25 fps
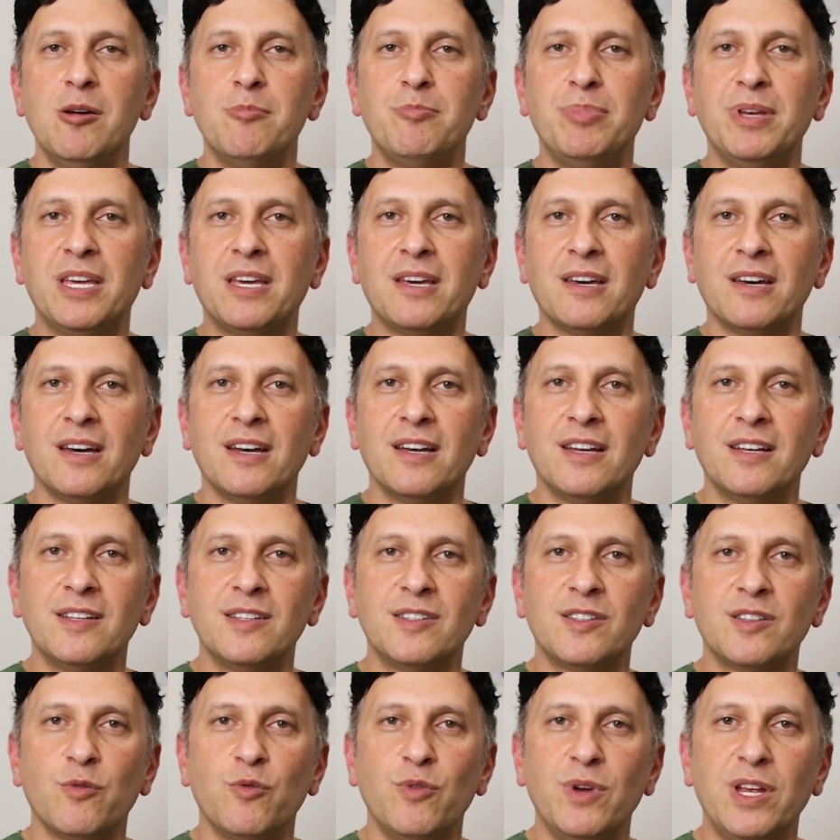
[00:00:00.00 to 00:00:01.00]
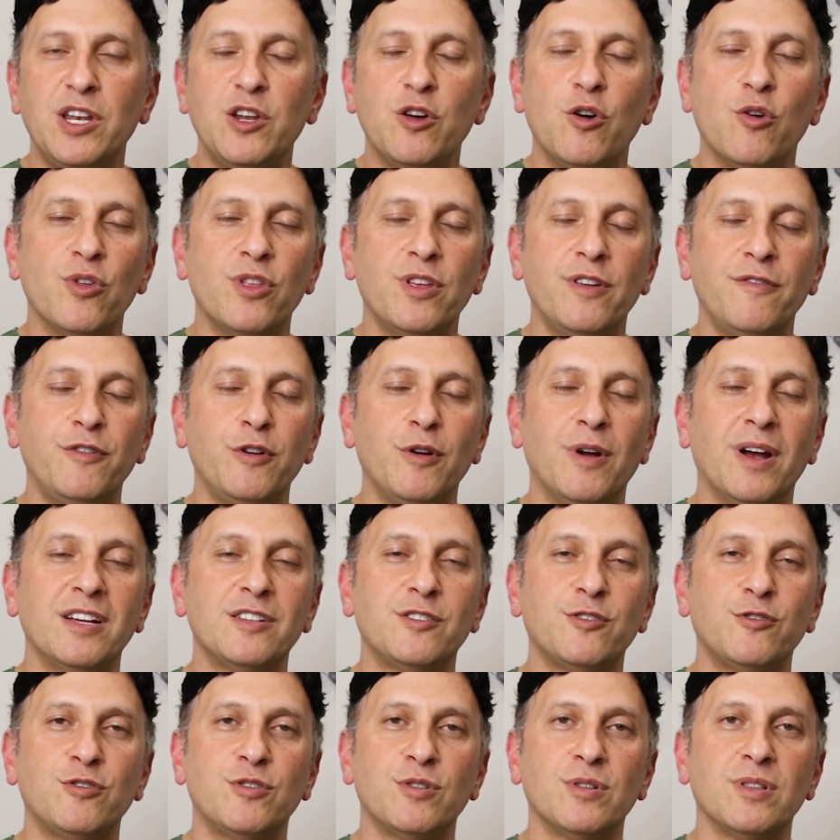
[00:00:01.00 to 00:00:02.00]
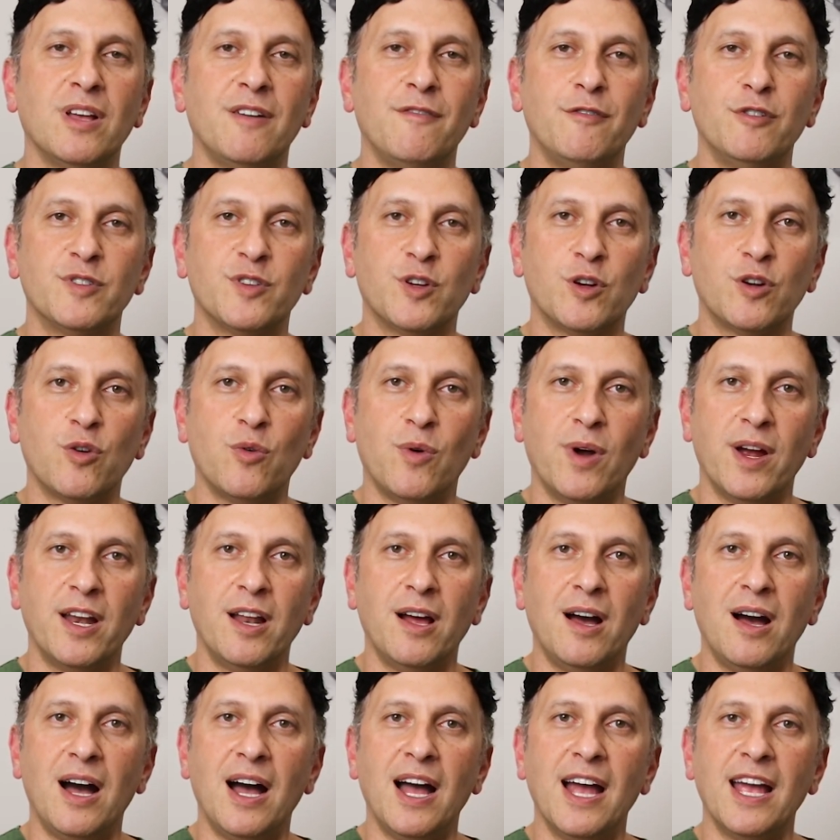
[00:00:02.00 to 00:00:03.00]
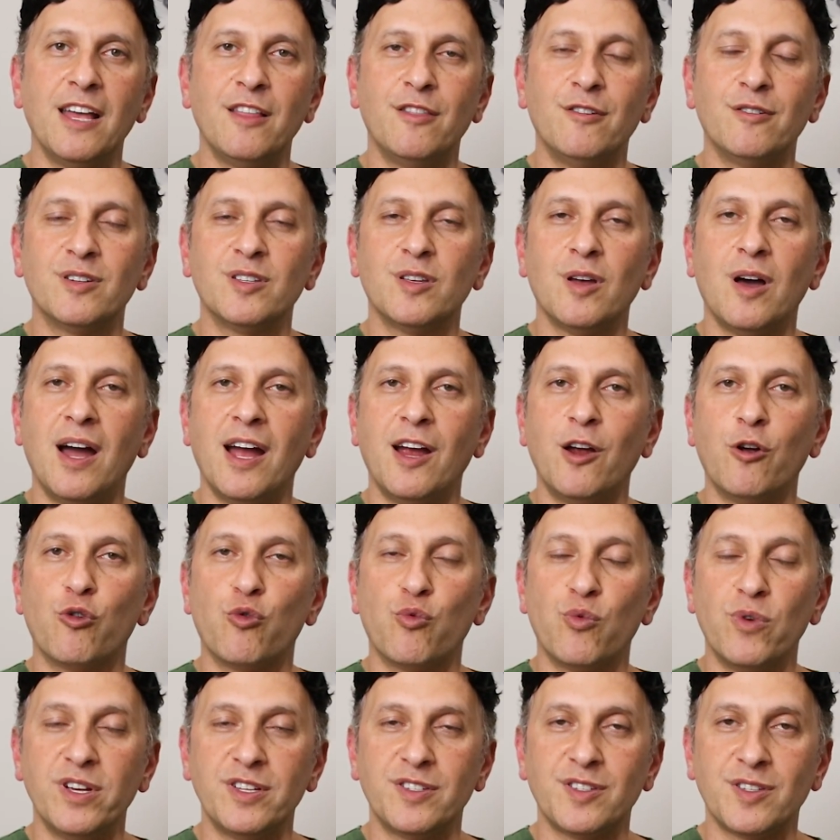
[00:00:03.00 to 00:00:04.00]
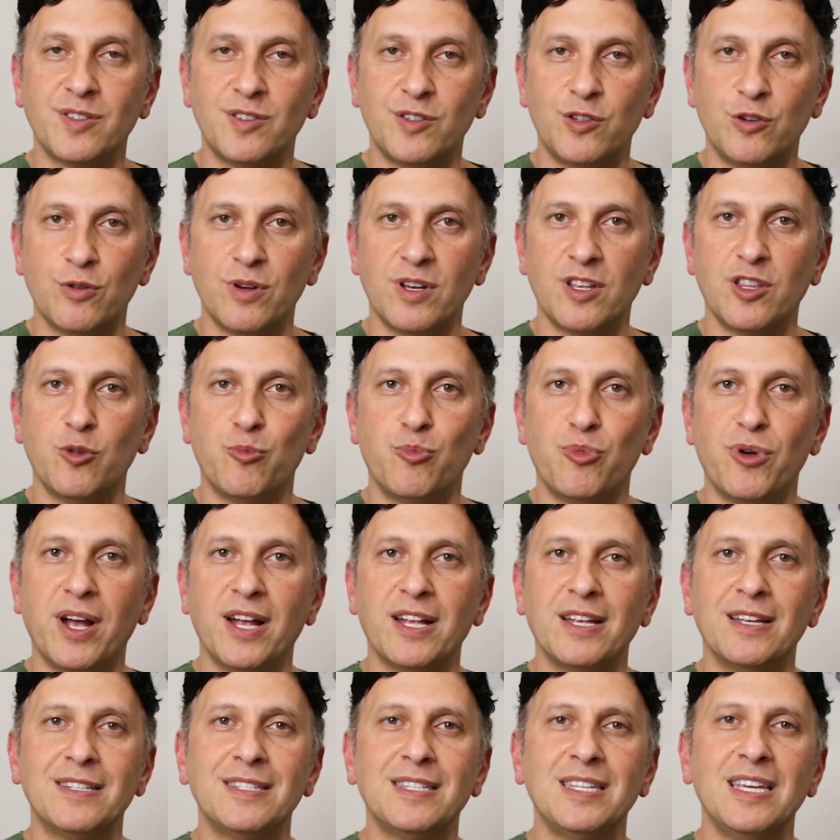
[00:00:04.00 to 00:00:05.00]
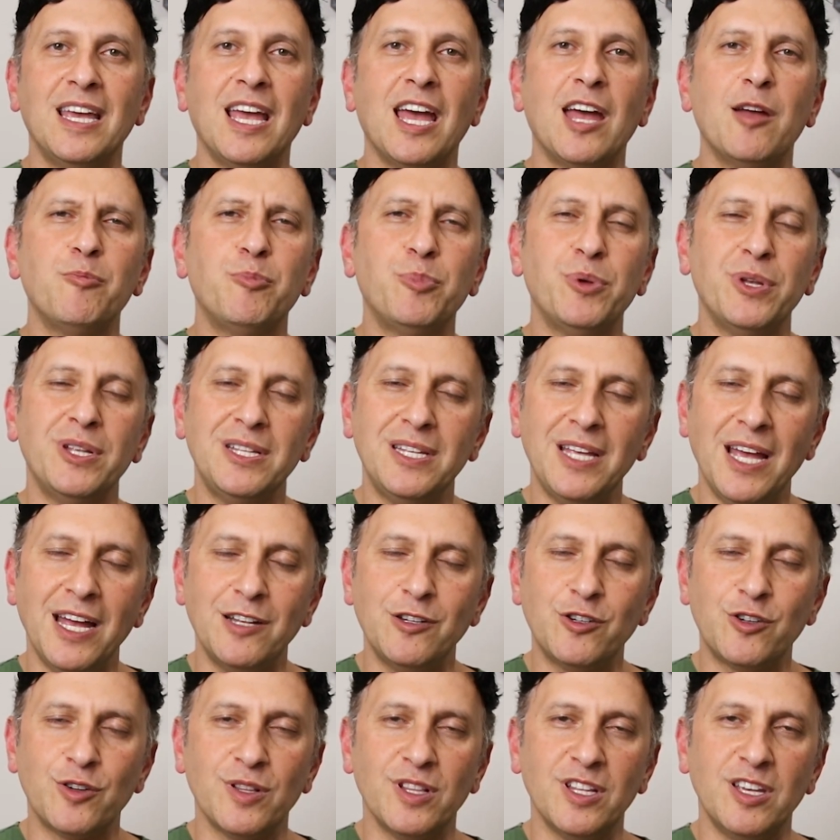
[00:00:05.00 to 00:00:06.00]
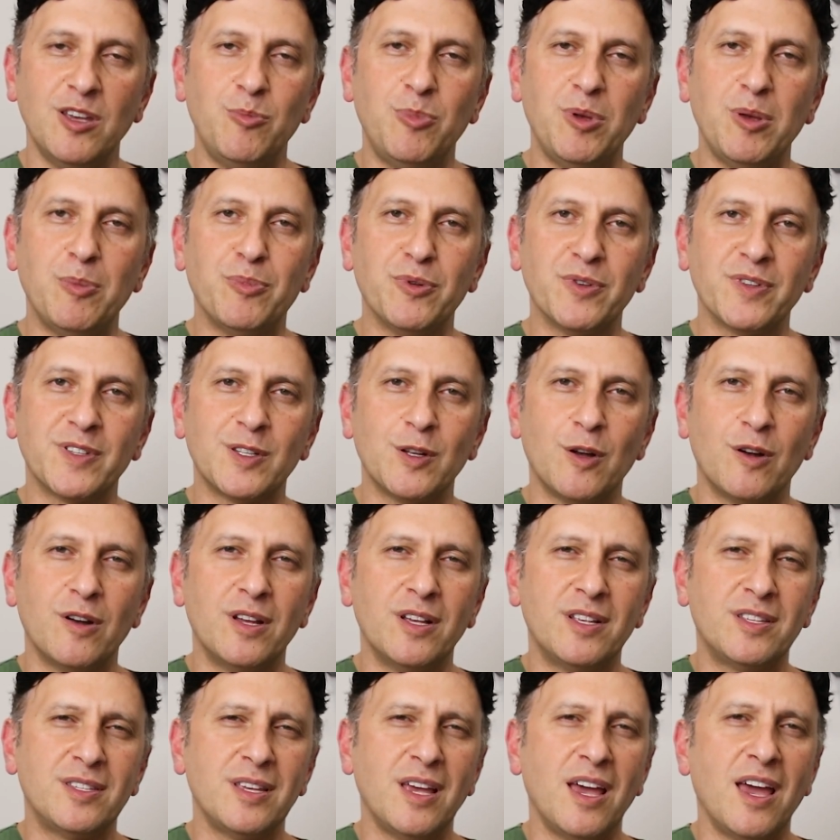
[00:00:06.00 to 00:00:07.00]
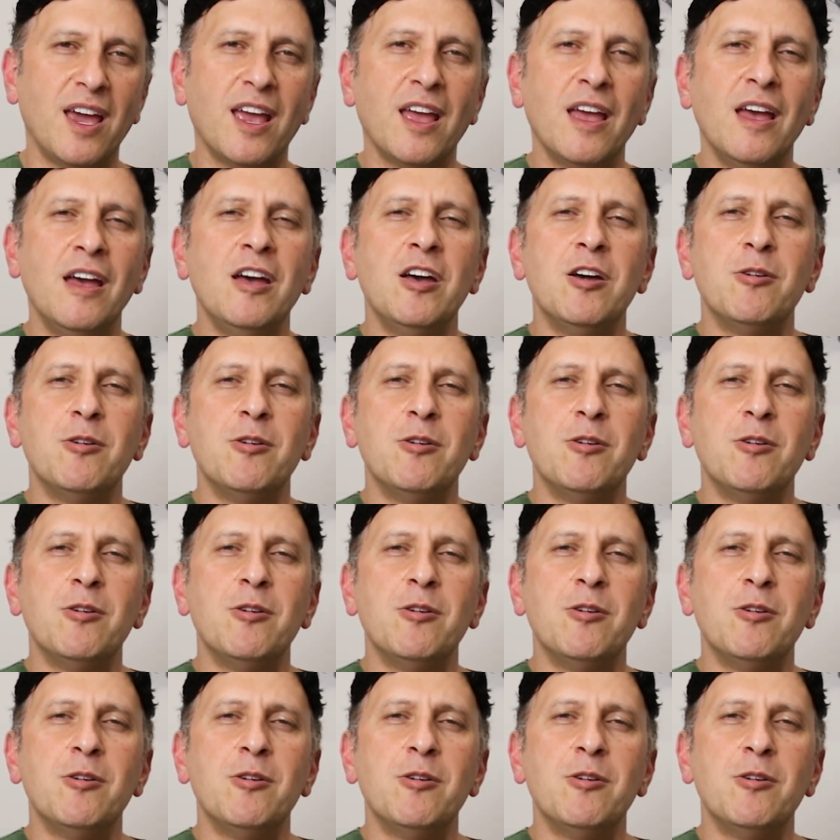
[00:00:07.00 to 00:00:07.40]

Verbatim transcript: because we know that if your estrogen levels are quite high, there's higher risks during the pregnancy, and potentially people started saying,